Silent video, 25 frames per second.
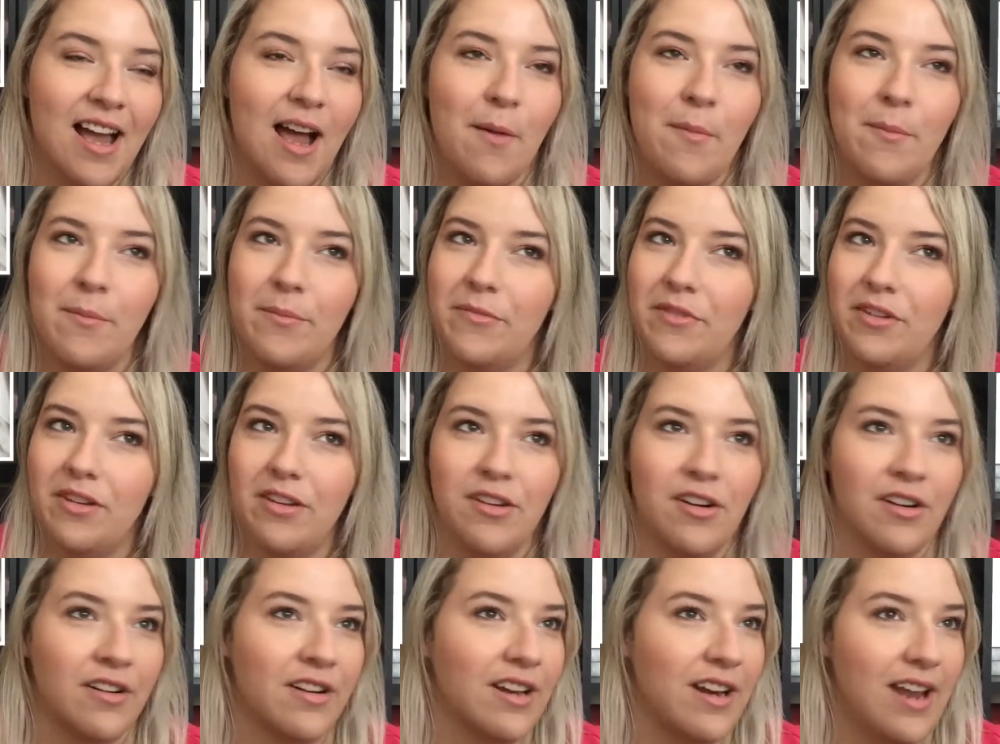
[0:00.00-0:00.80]
I'm
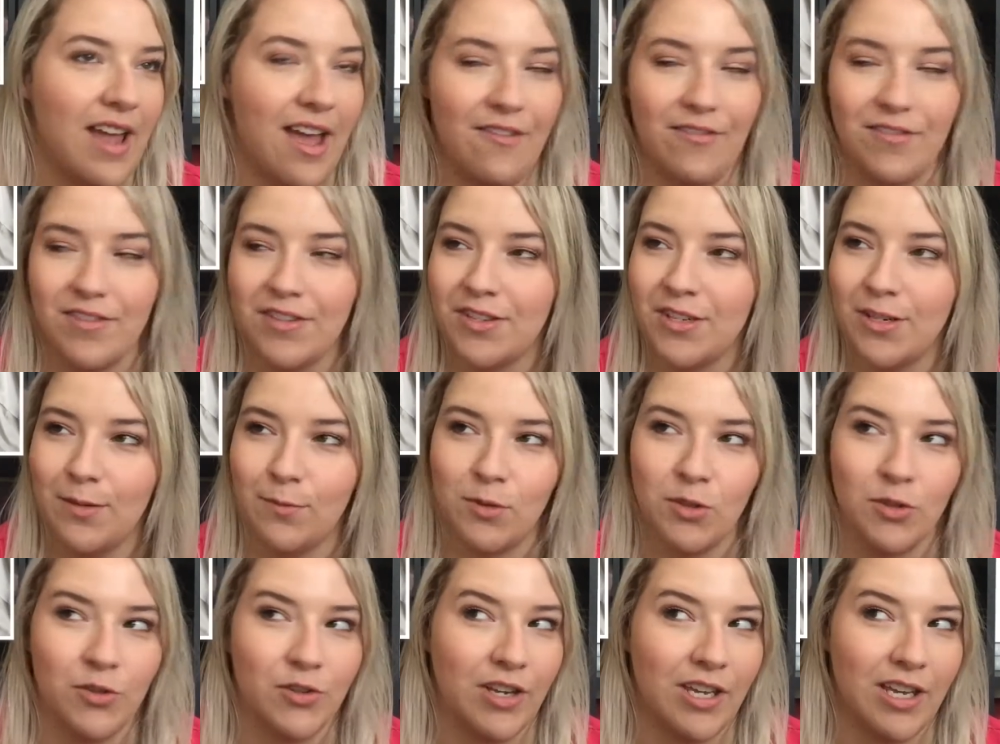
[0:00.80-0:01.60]
not gonna ever stop
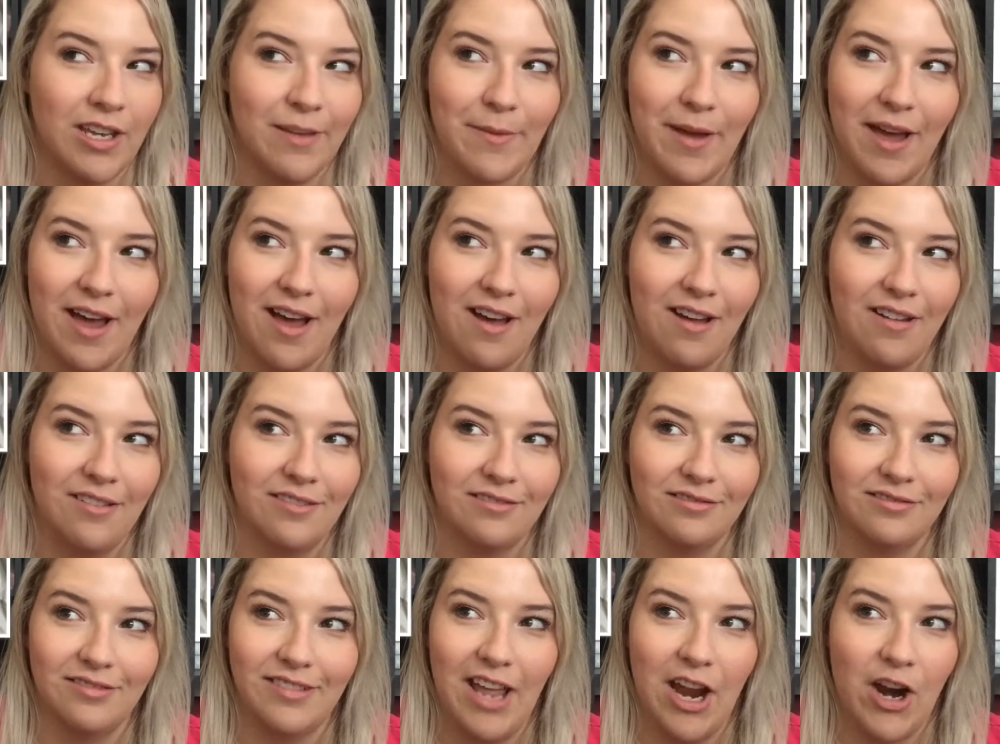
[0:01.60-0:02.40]
talking about
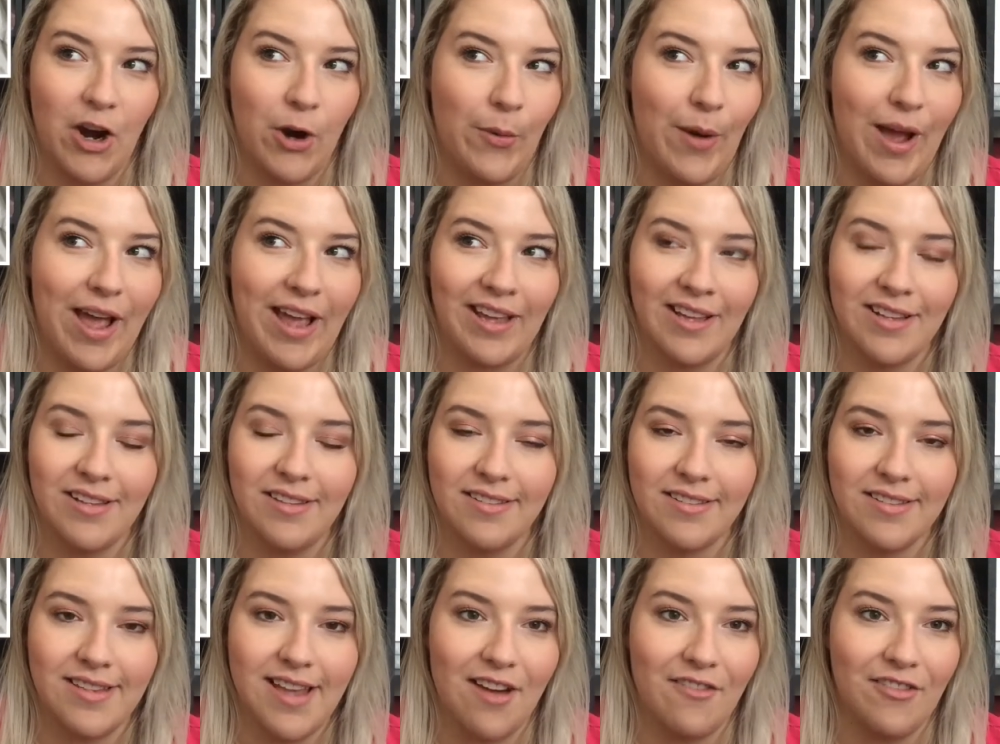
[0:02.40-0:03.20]
Air
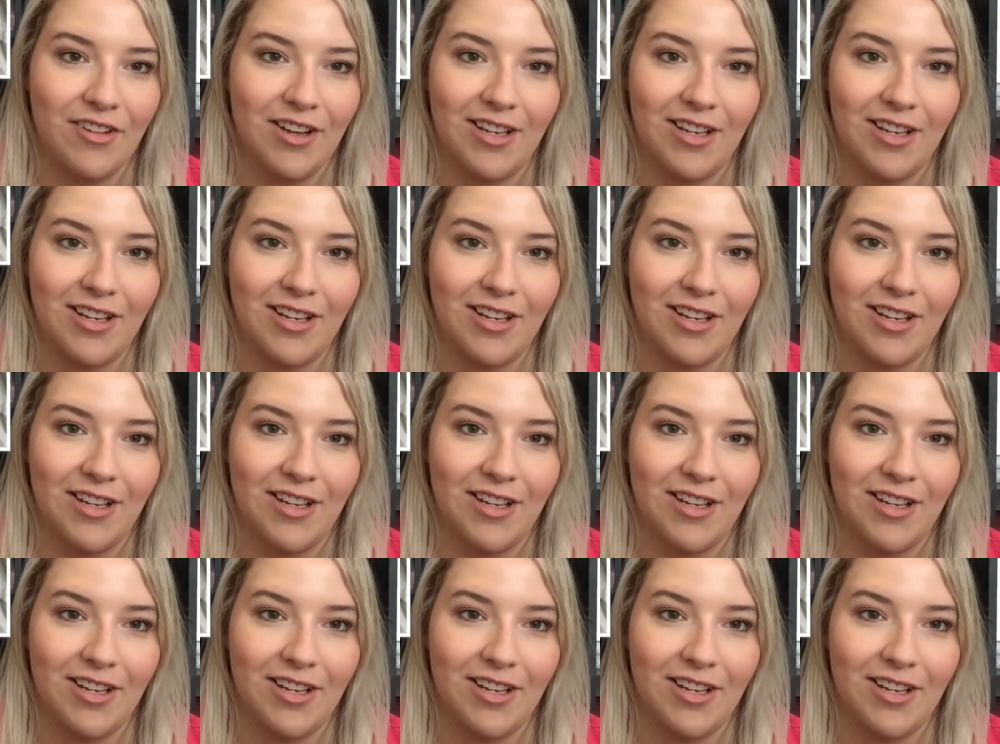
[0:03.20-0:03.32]
Awakens ever.